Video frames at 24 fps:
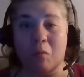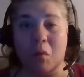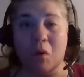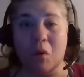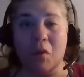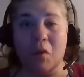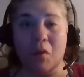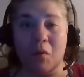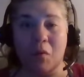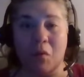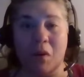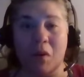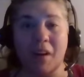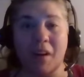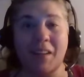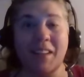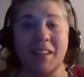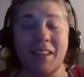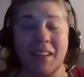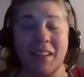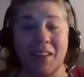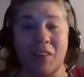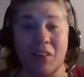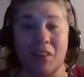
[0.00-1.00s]
more than
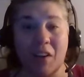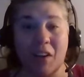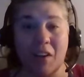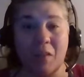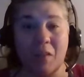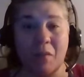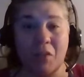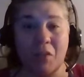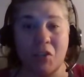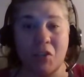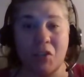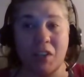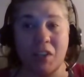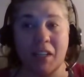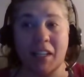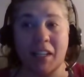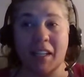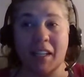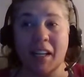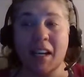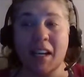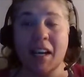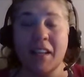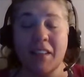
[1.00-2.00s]
one needle on a machine,